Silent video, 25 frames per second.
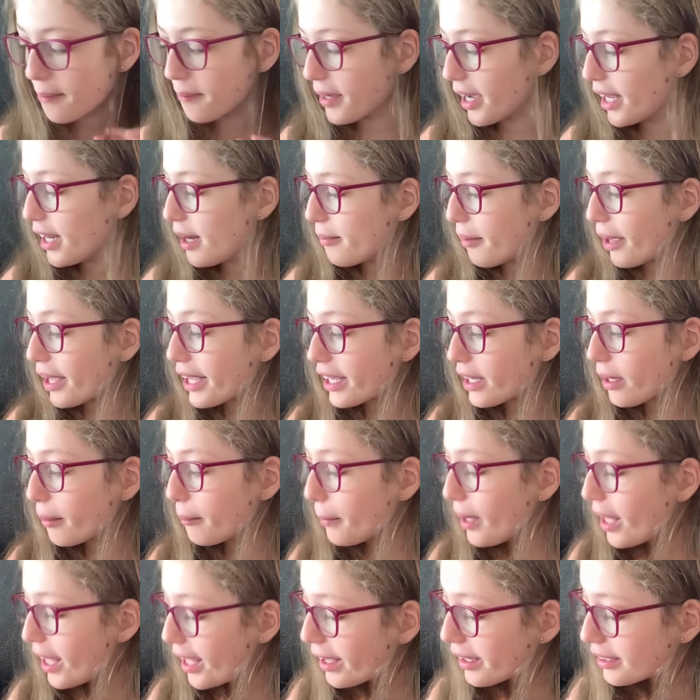gonna make a
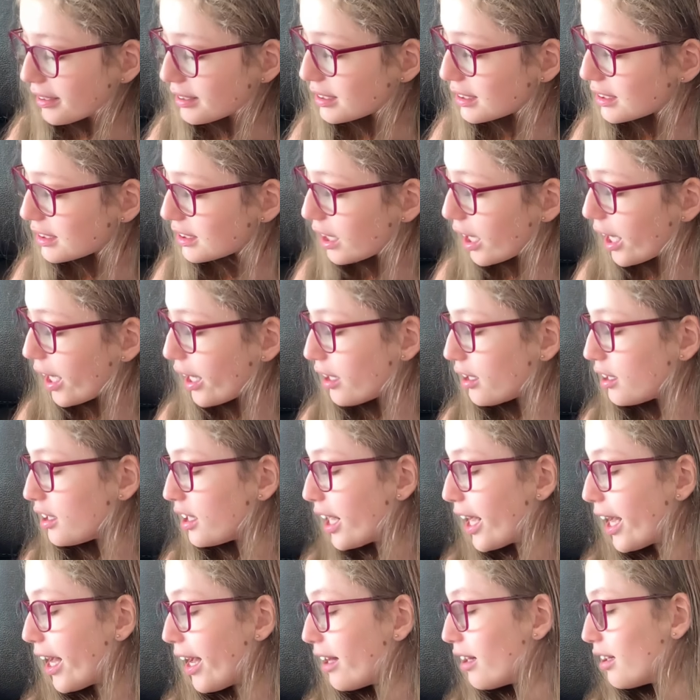mess, and
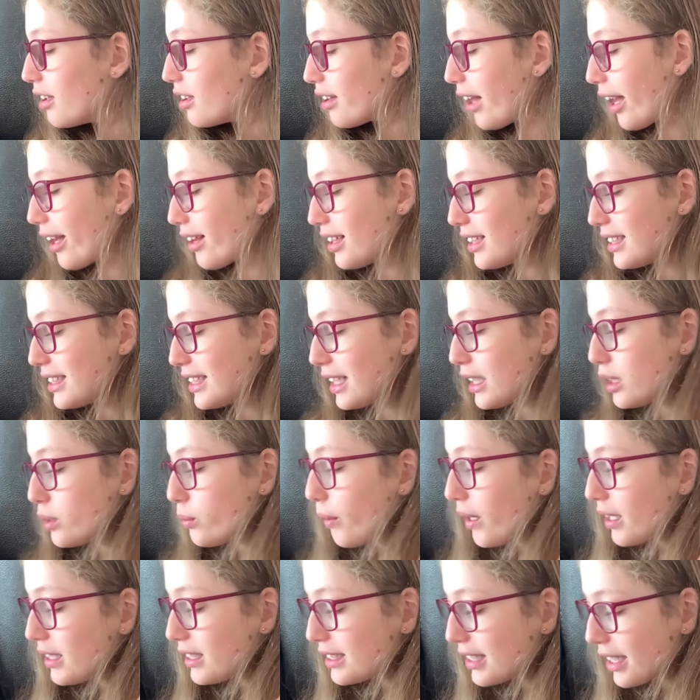yeah, like the
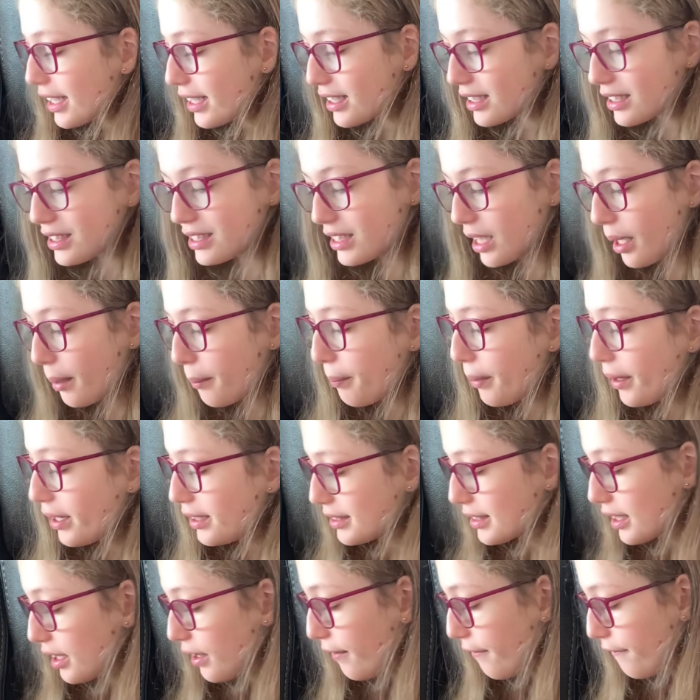6x6, I bet
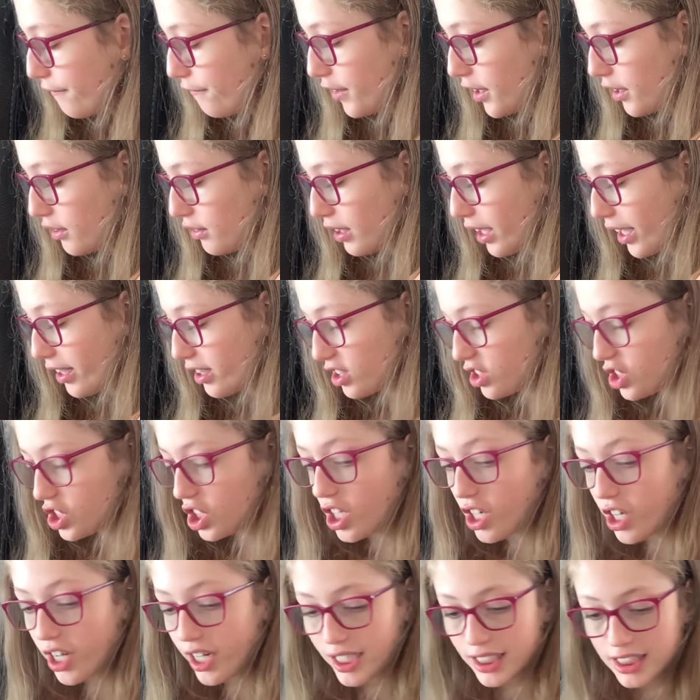it's gonna feel like the
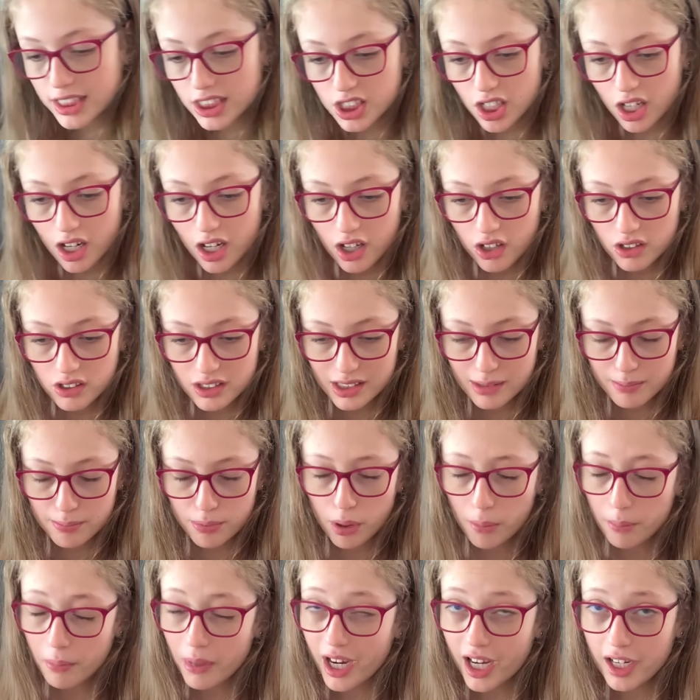turning style's
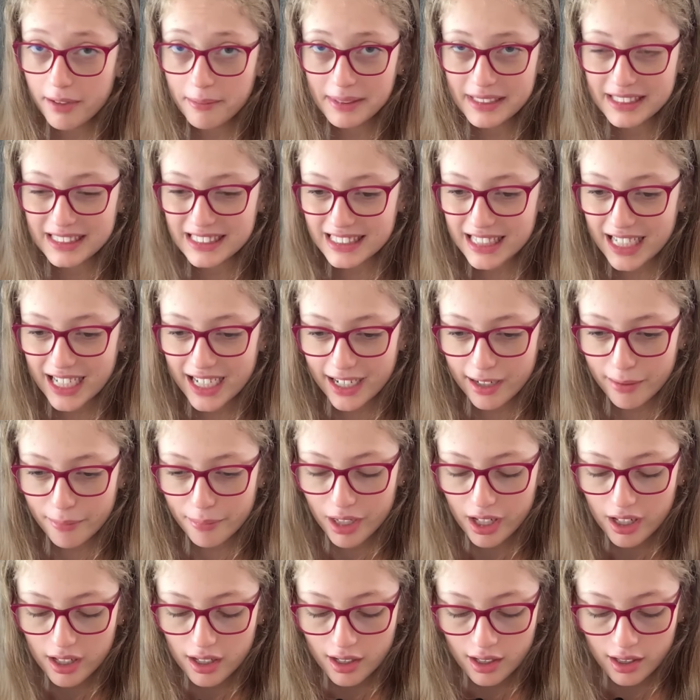probably gonna be the same.
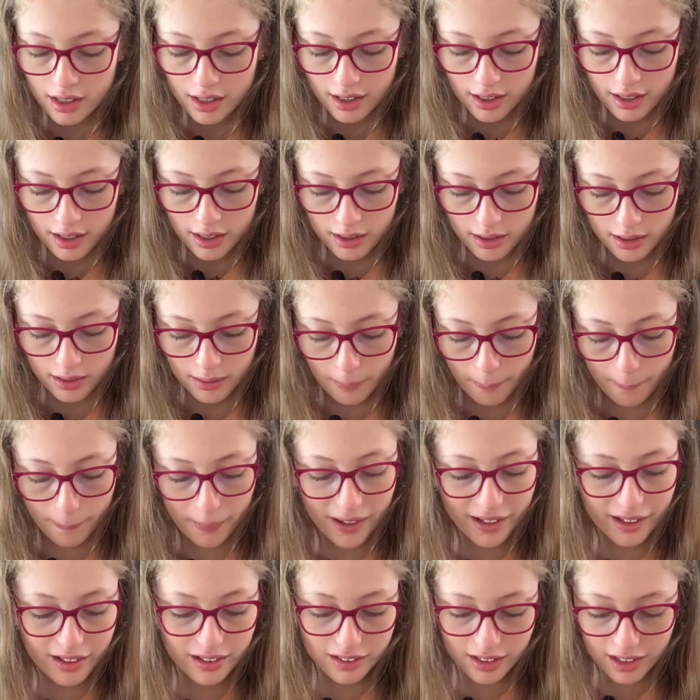
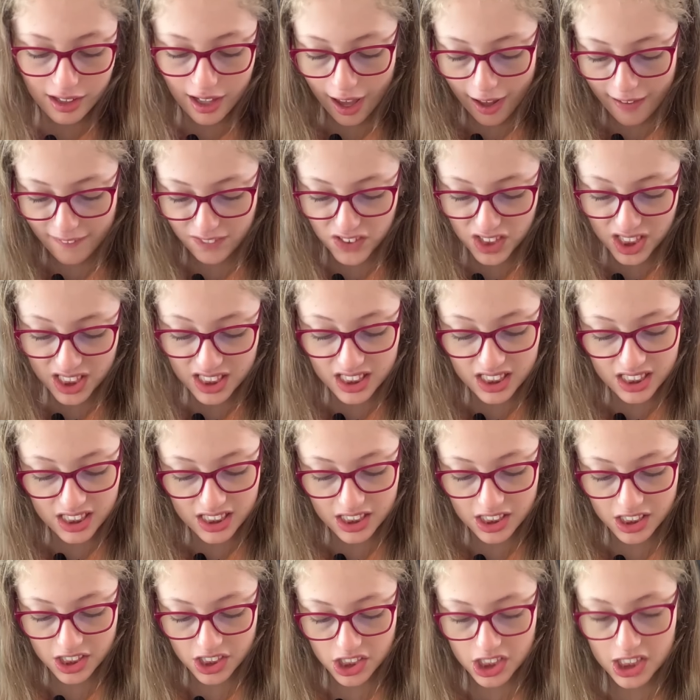But yeah,
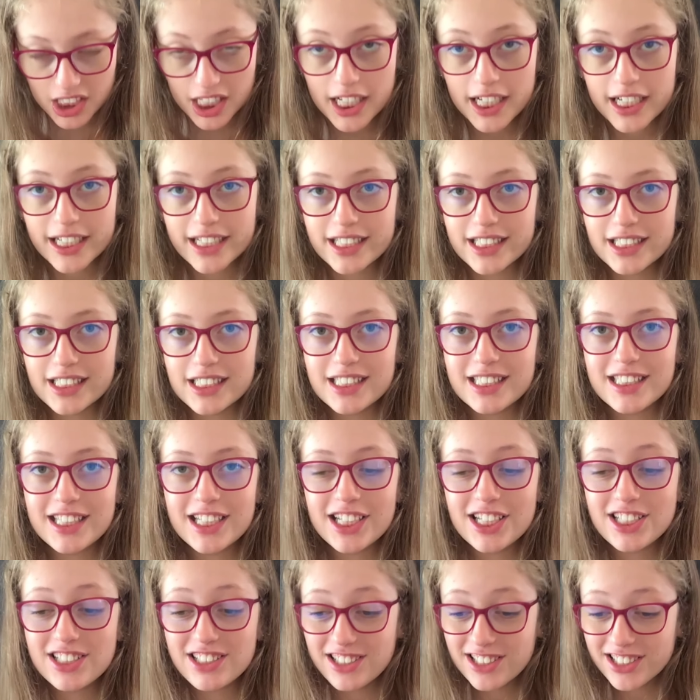this is
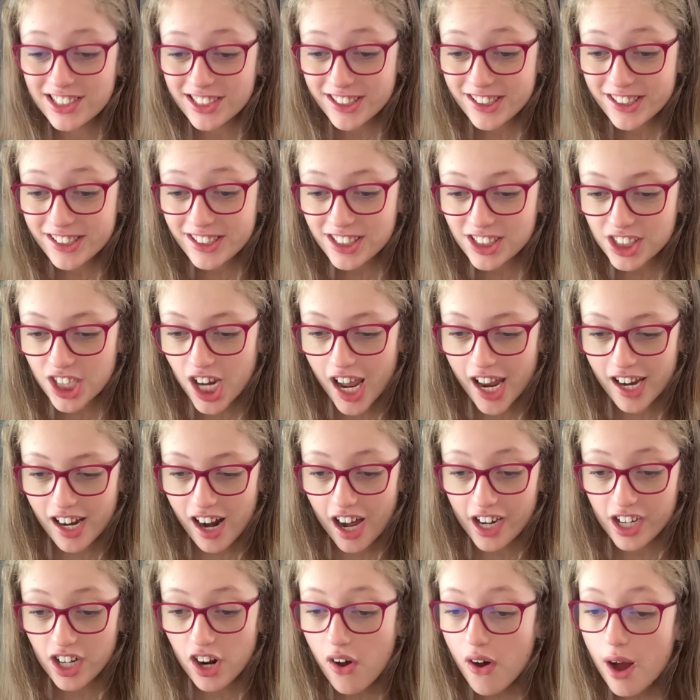huge, and I
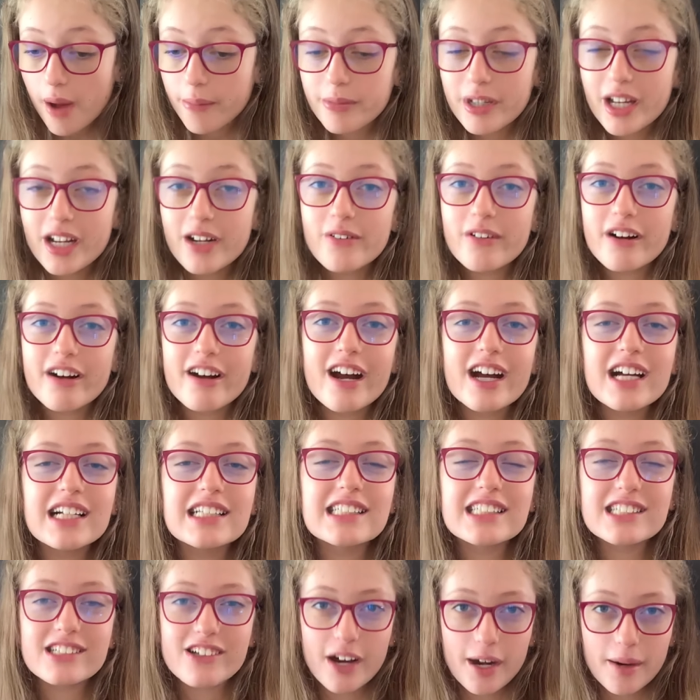know I'm gonna regret
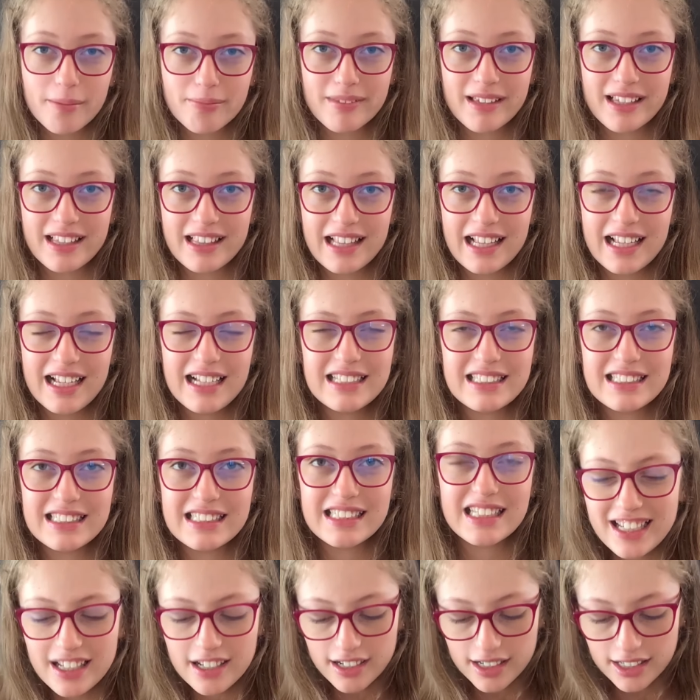scrambling this.
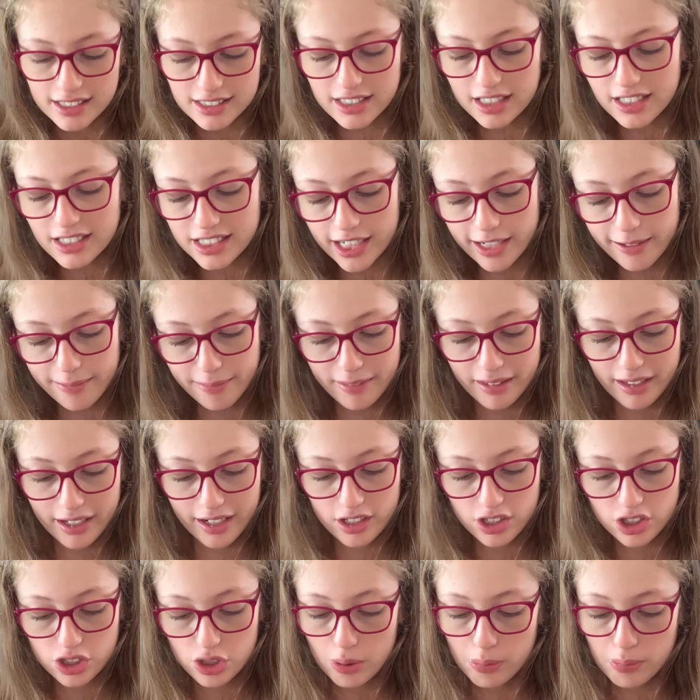It's gonna take me like
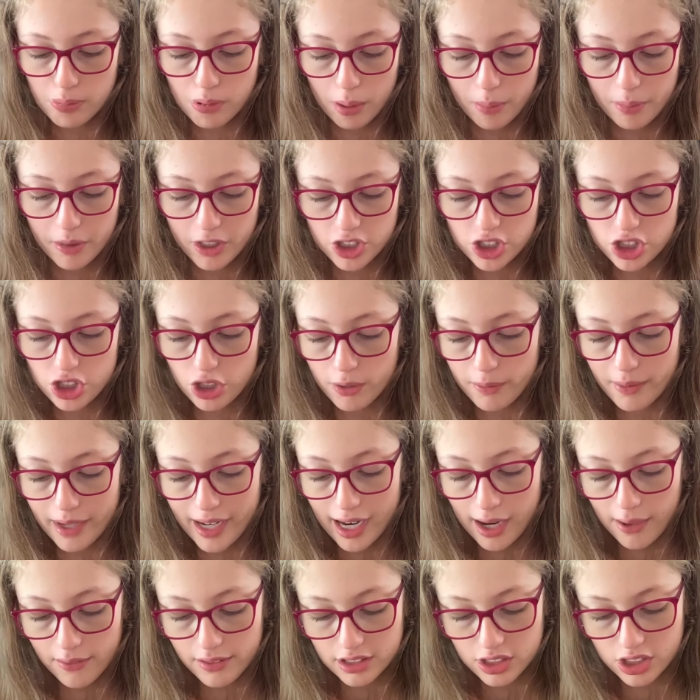probably 2
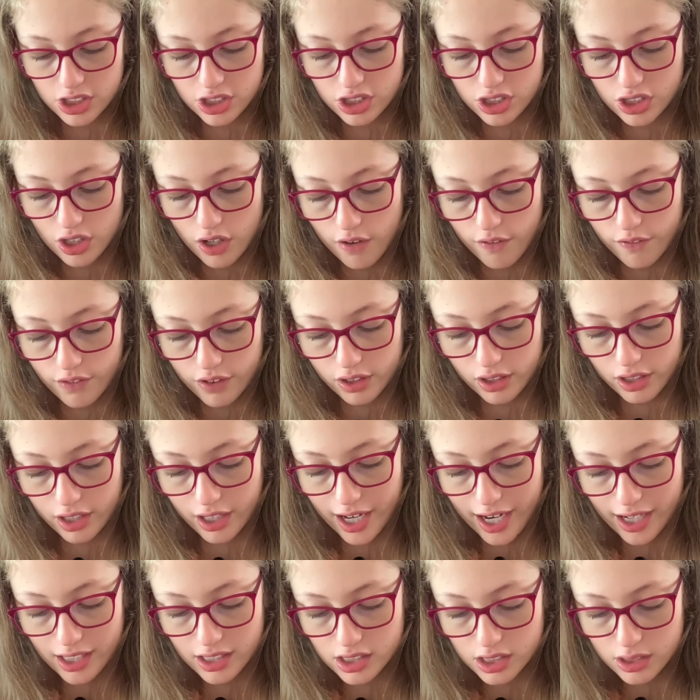hours to solve on the
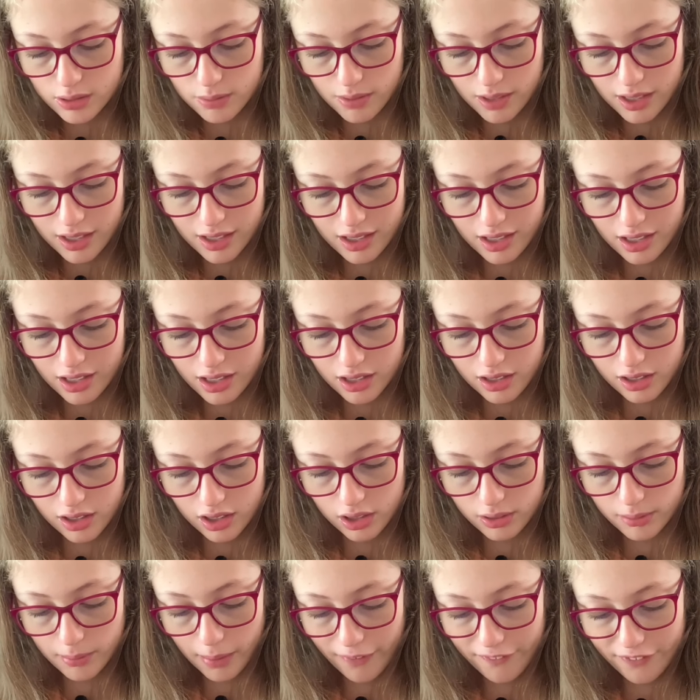next one,
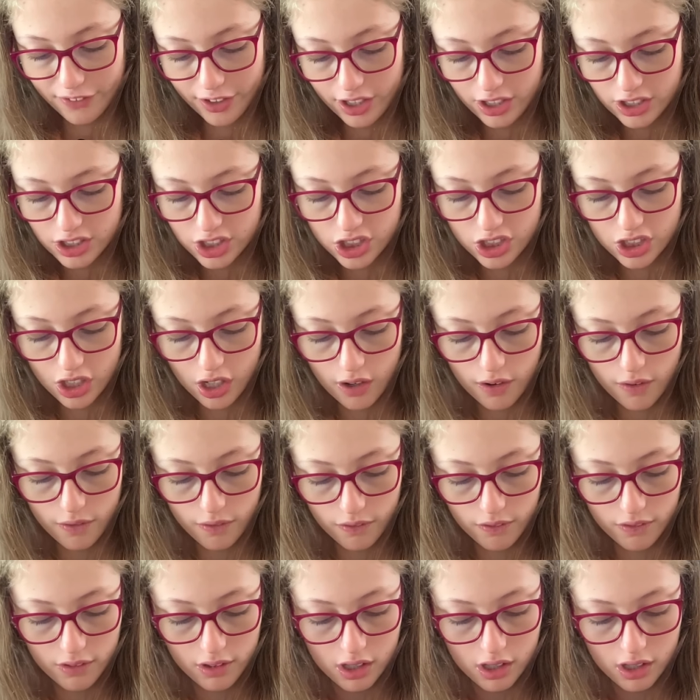on my first solve.